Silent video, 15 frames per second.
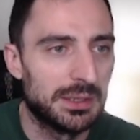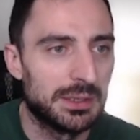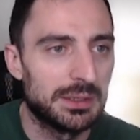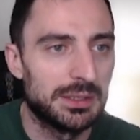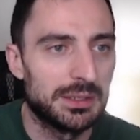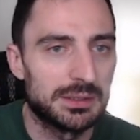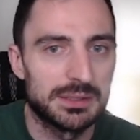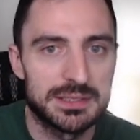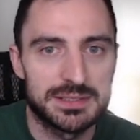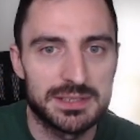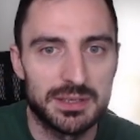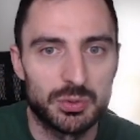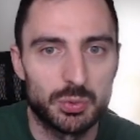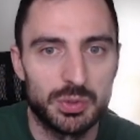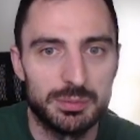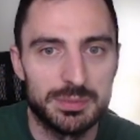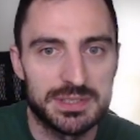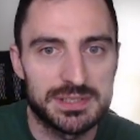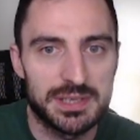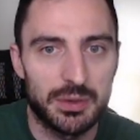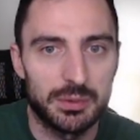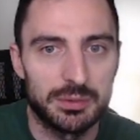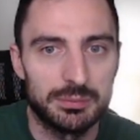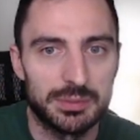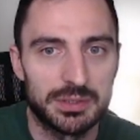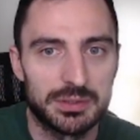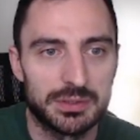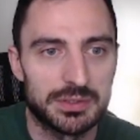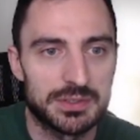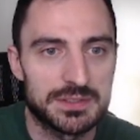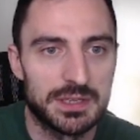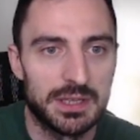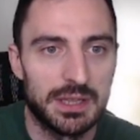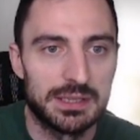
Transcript: Here, let's say queen b7, because